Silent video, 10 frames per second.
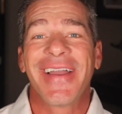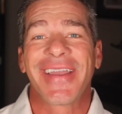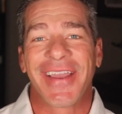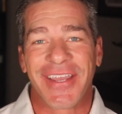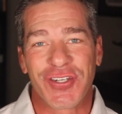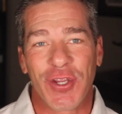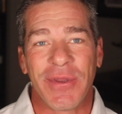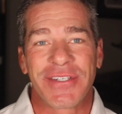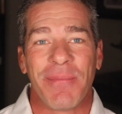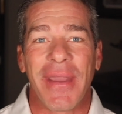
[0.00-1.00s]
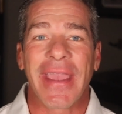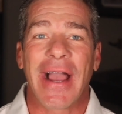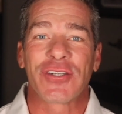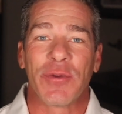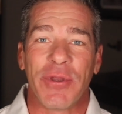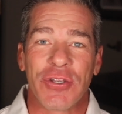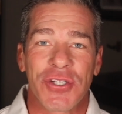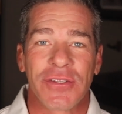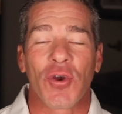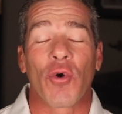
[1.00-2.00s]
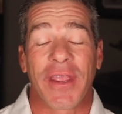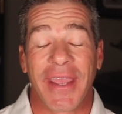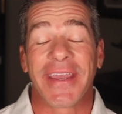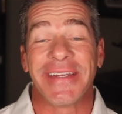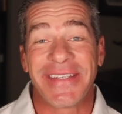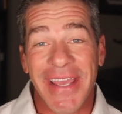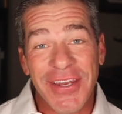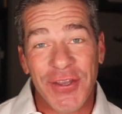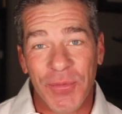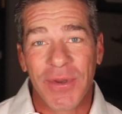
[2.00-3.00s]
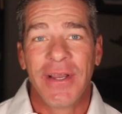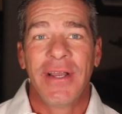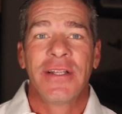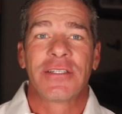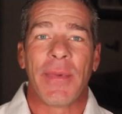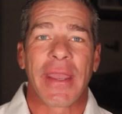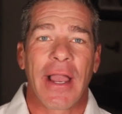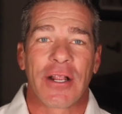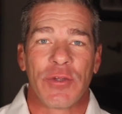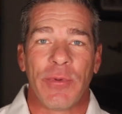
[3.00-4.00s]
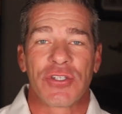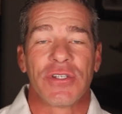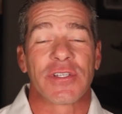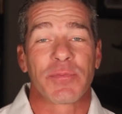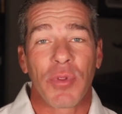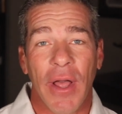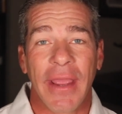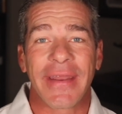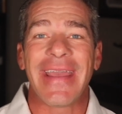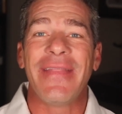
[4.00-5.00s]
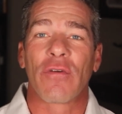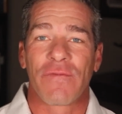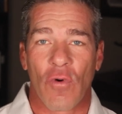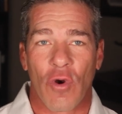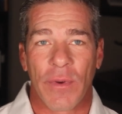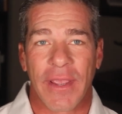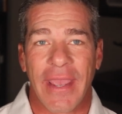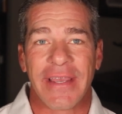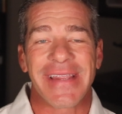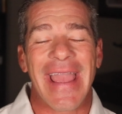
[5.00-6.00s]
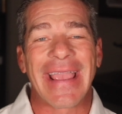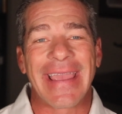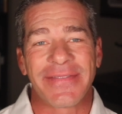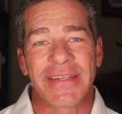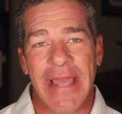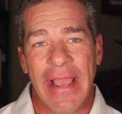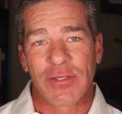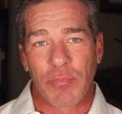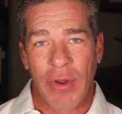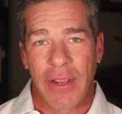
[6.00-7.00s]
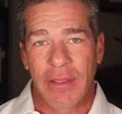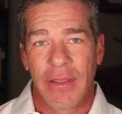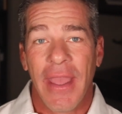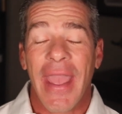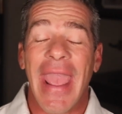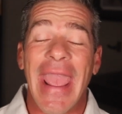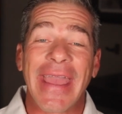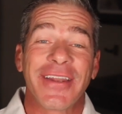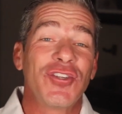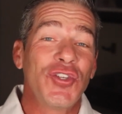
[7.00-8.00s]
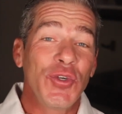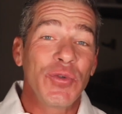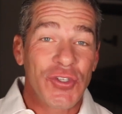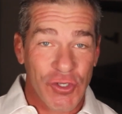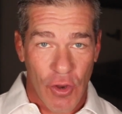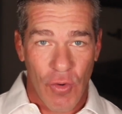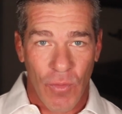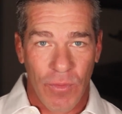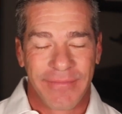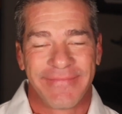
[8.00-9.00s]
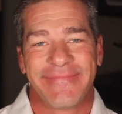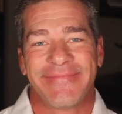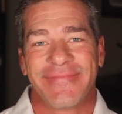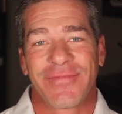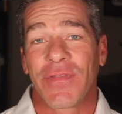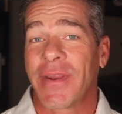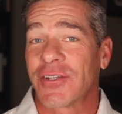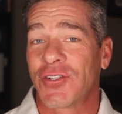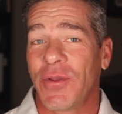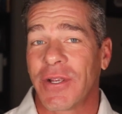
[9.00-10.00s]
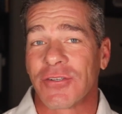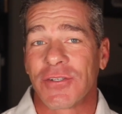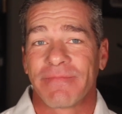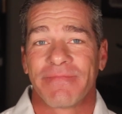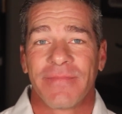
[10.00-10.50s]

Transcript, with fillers: can contribute to make contributions or can continue to make contributions as planned in their 401ks and get the tax break and do so for the next two years.